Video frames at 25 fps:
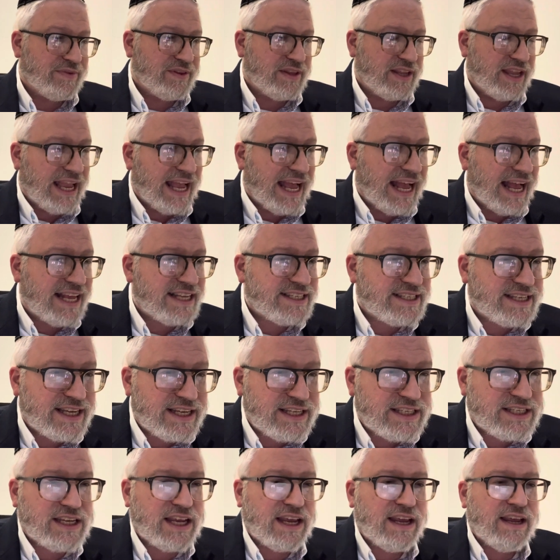He has
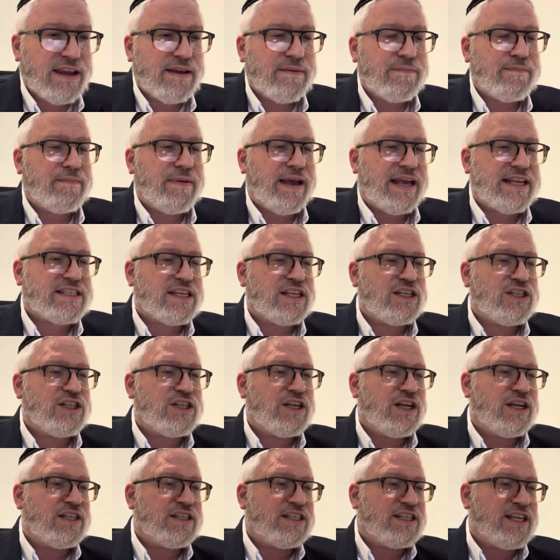his
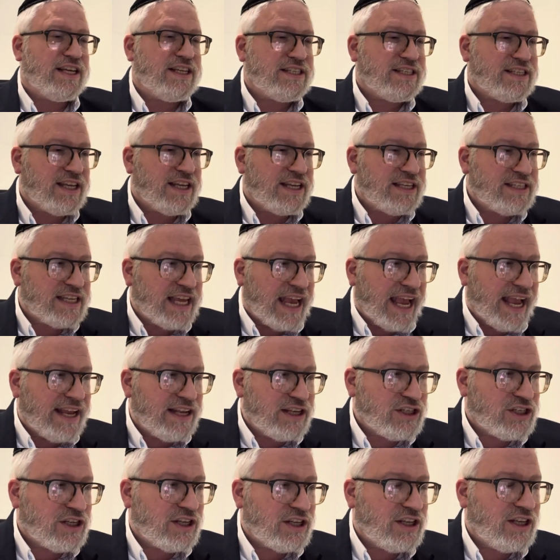messengers, his, his
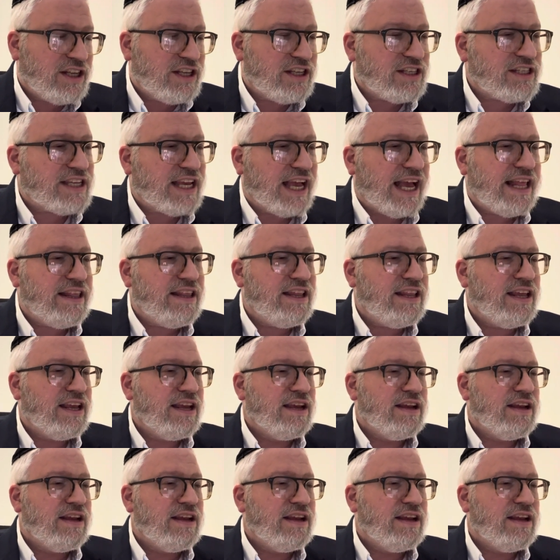angels, and